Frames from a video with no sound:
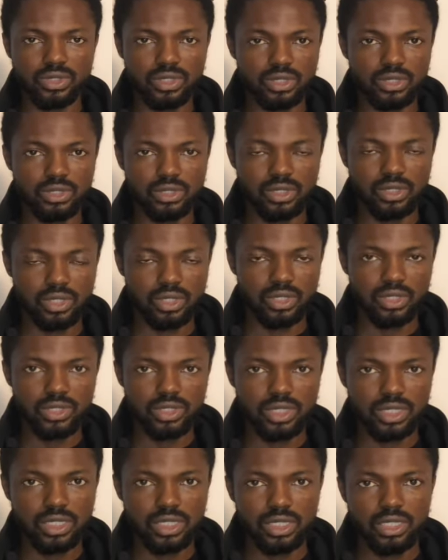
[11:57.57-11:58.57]
the
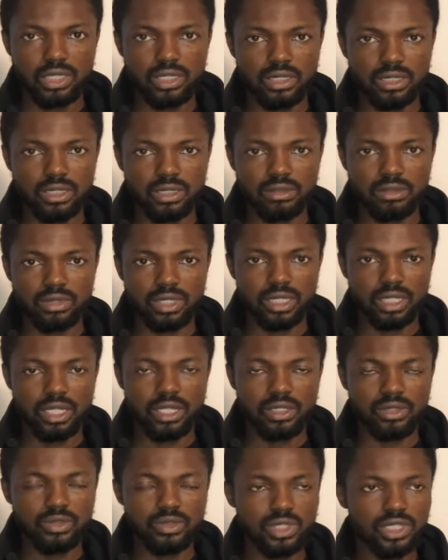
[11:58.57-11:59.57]
course on the
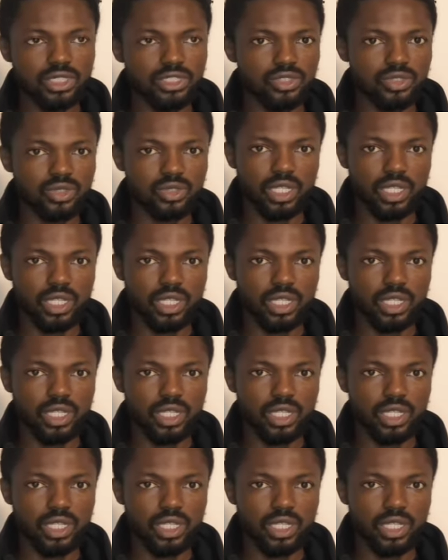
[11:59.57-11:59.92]
language,